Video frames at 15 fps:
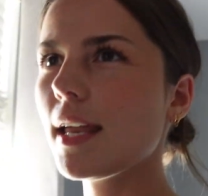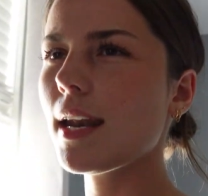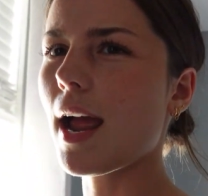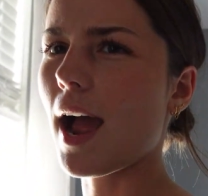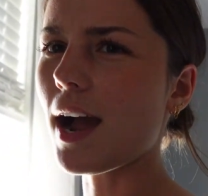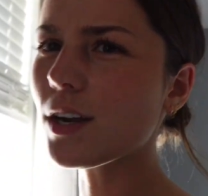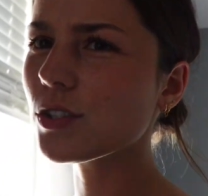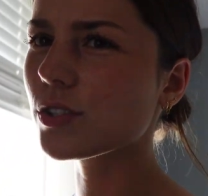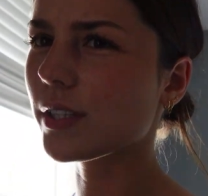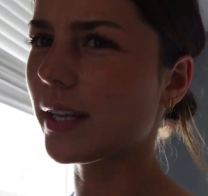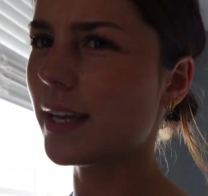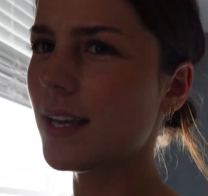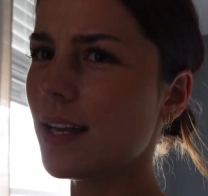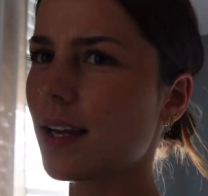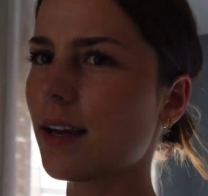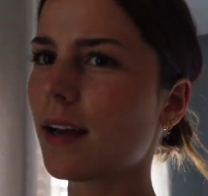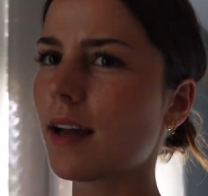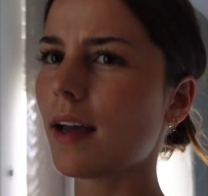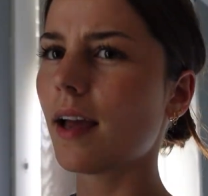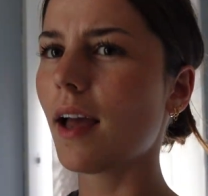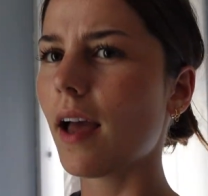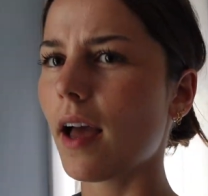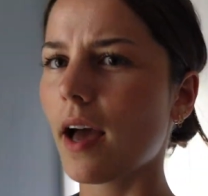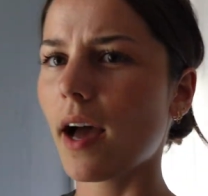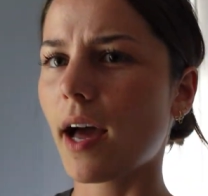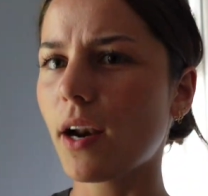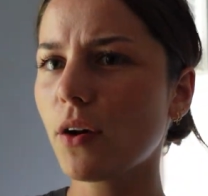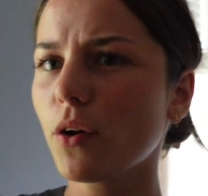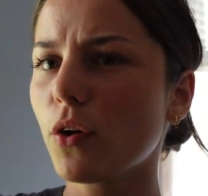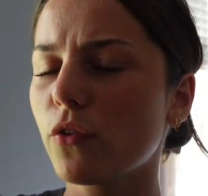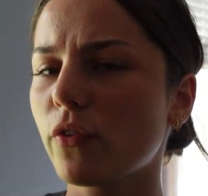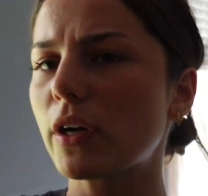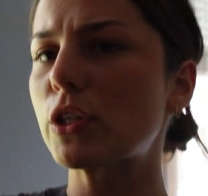And actually, I don't know if I